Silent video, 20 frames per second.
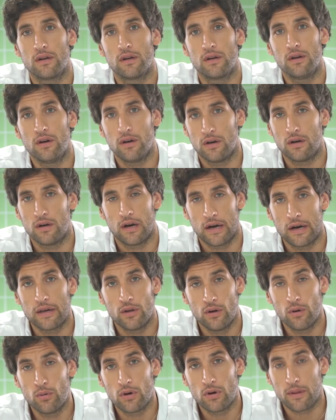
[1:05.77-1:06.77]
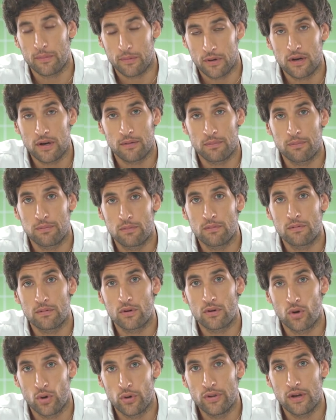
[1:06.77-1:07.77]
No, you know what, I'm gonna
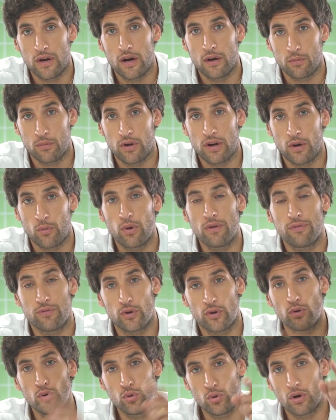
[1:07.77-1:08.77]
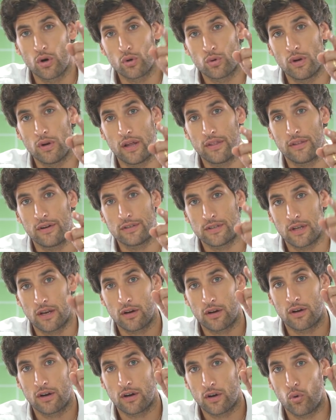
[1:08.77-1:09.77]
go there, I'm gonna wait for you to go to Landers
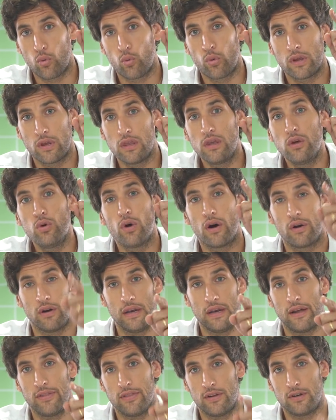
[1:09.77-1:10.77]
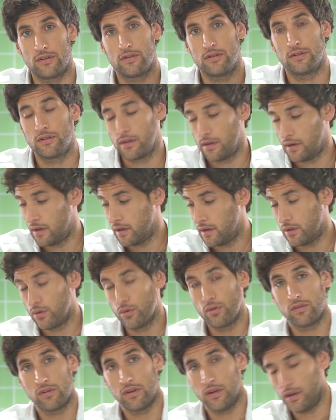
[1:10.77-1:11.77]
and I'm gonna go when you are in Landers.
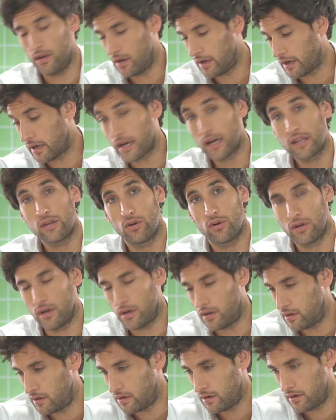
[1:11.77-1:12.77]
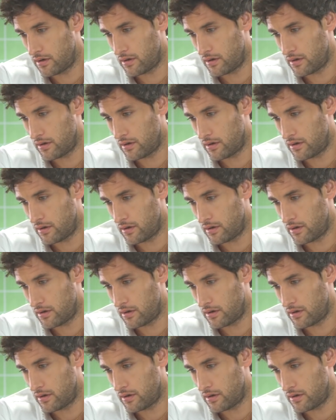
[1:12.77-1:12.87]
You'll see. Cut your hair.